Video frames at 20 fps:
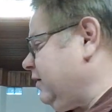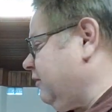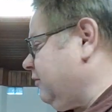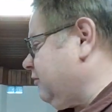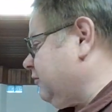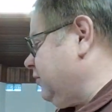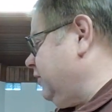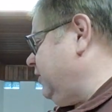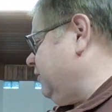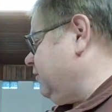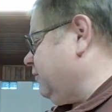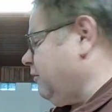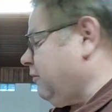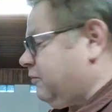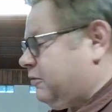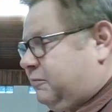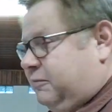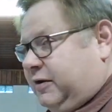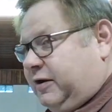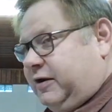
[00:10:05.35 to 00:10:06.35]
and a
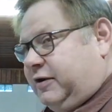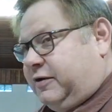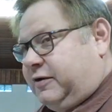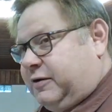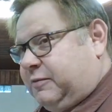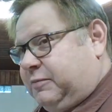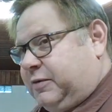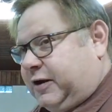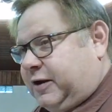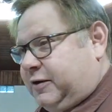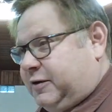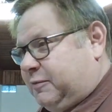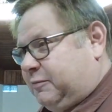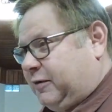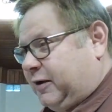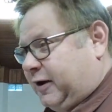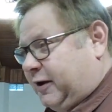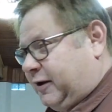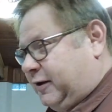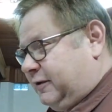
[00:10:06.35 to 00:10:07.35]
3-year-old will be in there picking your
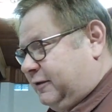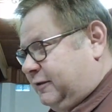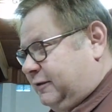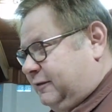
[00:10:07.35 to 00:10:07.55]
pocket.